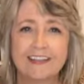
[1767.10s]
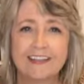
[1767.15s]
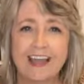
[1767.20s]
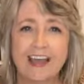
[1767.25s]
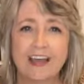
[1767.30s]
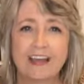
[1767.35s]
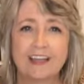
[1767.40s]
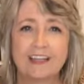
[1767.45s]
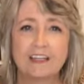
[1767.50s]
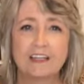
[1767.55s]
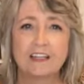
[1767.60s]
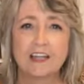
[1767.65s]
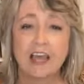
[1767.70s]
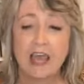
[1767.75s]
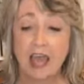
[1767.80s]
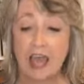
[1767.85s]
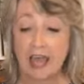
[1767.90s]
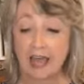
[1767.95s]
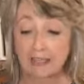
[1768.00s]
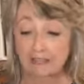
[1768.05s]
Yeah.
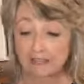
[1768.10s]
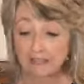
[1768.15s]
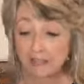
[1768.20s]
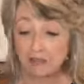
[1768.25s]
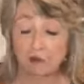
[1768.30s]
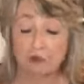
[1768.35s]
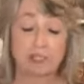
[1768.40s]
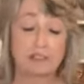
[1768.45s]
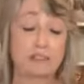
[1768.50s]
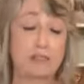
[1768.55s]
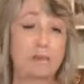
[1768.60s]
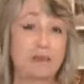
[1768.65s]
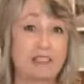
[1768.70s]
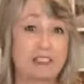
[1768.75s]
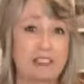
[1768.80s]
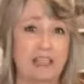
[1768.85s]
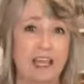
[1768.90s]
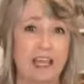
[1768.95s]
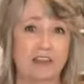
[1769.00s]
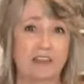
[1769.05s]
Ask, okay,
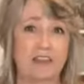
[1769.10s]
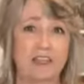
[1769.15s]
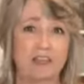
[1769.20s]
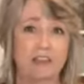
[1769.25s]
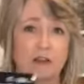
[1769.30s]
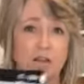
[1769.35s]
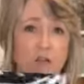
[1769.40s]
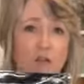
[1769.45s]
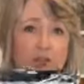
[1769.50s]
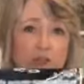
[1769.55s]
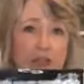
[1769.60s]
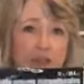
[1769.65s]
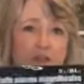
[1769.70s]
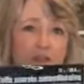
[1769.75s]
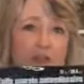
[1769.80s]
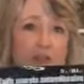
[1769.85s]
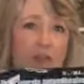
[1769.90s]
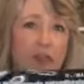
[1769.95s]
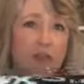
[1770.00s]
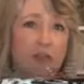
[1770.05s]
somebody's saying that they're waiting
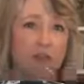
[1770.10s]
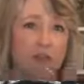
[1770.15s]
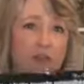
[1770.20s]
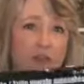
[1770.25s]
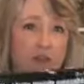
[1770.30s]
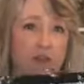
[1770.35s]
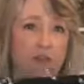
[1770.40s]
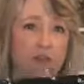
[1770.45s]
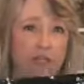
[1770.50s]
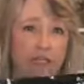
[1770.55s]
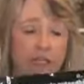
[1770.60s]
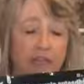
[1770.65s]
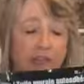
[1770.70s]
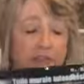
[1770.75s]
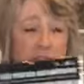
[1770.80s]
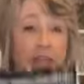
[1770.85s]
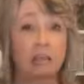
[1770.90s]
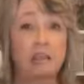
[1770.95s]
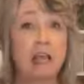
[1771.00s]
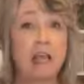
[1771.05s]
for their Dollar Tree to
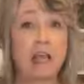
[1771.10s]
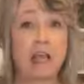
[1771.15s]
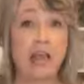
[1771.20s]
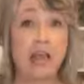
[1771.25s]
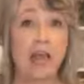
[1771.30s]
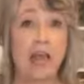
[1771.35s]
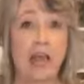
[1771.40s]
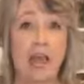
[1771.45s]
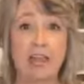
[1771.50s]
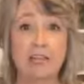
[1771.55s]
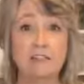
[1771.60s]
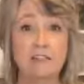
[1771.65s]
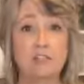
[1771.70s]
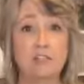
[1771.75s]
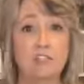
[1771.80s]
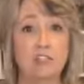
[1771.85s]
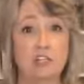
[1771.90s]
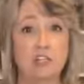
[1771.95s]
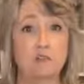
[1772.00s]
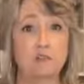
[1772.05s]
get these. Ask
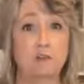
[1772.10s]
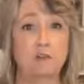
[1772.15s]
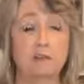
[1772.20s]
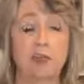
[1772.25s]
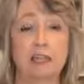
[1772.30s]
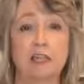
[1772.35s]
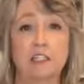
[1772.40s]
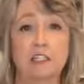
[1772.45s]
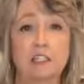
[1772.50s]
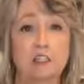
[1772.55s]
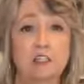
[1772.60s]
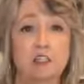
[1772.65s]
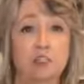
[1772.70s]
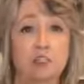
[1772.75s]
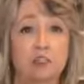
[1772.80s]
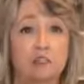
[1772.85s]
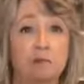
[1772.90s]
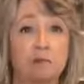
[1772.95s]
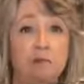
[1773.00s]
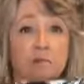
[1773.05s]
the general
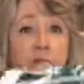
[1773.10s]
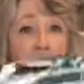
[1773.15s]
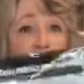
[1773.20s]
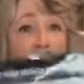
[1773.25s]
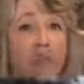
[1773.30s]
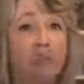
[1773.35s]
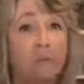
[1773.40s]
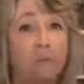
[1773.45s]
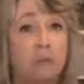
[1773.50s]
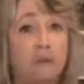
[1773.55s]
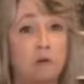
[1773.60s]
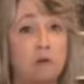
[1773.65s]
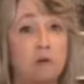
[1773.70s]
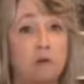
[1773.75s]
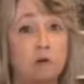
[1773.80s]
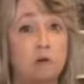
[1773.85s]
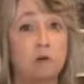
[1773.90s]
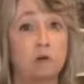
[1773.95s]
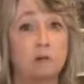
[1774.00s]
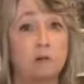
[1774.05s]
manager if they will
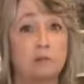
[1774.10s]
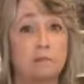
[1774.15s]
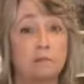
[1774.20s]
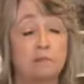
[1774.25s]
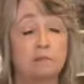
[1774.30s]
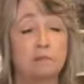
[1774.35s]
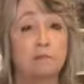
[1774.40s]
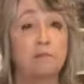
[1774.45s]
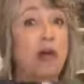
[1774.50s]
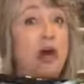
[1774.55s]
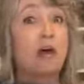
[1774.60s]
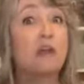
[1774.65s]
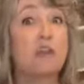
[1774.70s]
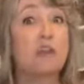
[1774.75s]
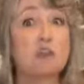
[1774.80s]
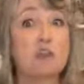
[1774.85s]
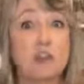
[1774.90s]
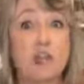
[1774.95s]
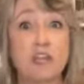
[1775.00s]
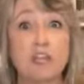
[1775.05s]
order them. The
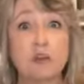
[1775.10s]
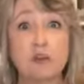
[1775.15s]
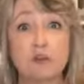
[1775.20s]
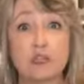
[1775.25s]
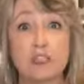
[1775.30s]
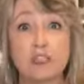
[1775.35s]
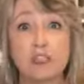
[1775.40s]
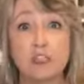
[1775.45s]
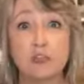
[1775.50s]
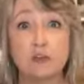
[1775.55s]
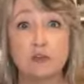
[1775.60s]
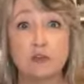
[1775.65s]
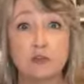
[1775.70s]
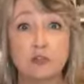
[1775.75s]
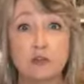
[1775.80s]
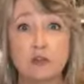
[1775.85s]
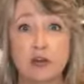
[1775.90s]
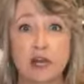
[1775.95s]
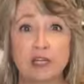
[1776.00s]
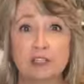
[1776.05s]
other thing you can do,
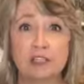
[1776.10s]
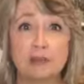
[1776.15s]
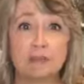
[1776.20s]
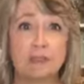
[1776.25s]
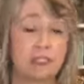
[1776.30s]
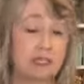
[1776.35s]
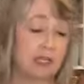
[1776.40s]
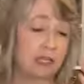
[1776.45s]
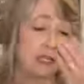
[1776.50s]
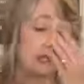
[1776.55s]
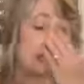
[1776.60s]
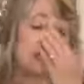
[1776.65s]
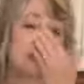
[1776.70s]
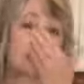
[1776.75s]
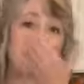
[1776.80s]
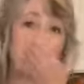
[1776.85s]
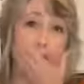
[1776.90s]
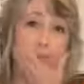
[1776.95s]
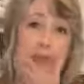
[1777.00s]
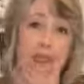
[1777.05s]
you guys, let me tell you
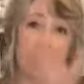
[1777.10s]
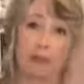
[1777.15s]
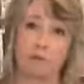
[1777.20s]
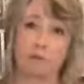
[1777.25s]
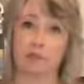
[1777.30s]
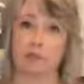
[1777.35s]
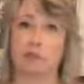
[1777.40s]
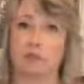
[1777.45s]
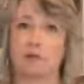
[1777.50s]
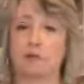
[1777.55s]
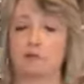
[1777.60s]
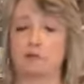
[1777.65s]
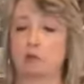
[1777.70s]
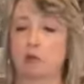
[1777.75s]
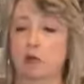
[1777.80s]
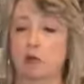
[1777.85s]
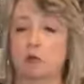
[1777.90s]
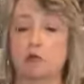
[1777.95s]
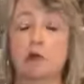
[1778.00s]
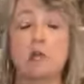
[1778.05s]
this, and then I really will
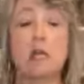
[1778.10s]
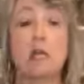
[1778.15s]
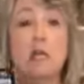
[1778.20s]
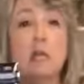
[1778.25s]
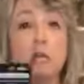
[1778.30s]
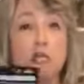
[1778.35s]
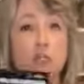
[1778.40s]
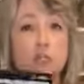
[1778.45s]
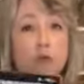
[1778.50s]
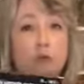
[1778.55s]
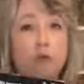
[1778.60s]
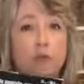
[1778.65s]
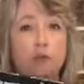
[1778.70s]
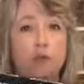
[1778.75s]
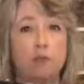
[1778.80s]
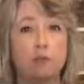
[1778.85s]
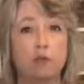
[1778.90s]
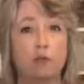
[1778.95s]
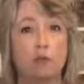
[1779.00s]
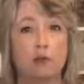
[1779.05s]
go. You can
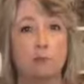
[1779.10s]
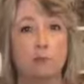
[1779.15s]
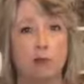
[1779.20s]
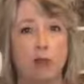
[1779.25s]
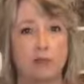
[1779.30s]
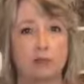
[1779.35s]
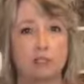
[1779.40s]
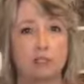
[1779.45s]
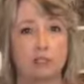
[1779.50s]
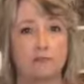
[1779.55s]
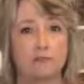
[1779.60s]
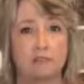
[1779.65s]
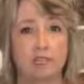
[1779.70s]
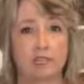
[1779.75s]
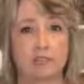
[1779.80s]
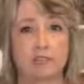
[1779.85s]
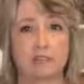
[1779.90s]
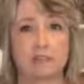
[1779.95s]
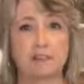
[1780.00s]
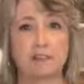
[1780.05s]
order a box of
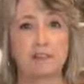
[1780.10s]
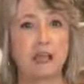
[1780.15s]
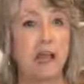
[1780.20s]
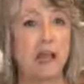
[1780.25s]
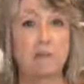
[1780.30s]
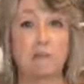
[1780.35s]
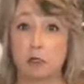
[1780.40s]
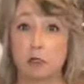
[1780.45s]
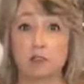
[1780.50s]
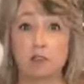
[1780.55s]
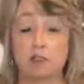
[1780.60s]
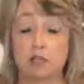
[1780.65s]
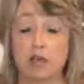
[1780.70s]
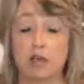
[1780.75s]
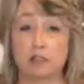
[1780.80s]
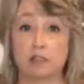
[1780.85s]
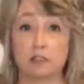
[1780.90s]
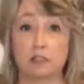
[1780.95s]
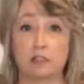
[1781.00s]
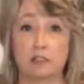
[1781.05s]
these at most
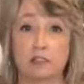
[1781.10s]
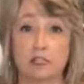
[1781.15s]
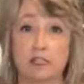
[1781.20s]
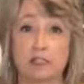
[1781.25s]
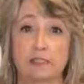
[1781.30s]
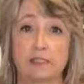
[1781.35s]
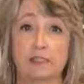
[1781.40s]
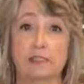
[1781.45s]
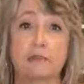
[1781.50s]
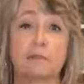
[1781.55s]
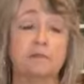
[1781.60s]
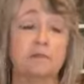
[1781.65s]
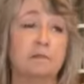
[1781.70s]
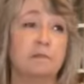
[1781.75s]
Dollar Trees,